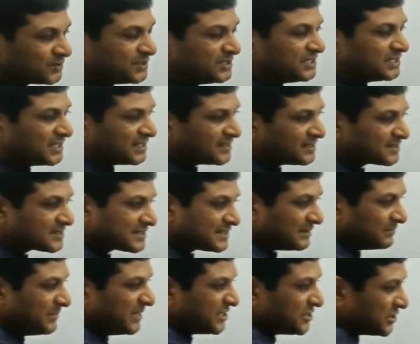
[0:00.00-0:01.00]
here
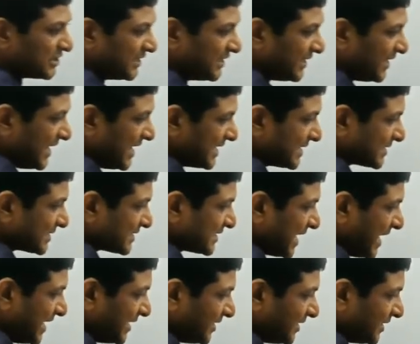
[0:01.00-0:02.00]
summation
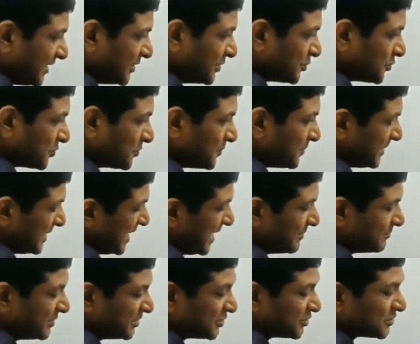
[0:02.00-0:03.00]
xi into
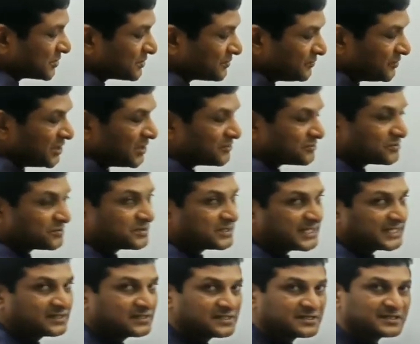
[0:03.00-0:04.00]
pi means we have to
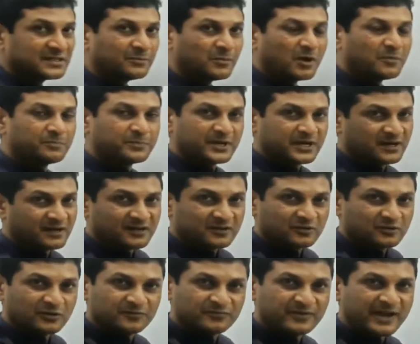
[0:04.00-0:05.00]
take the sum of
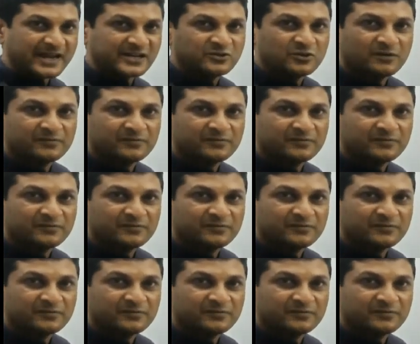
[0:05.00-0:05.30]
product of value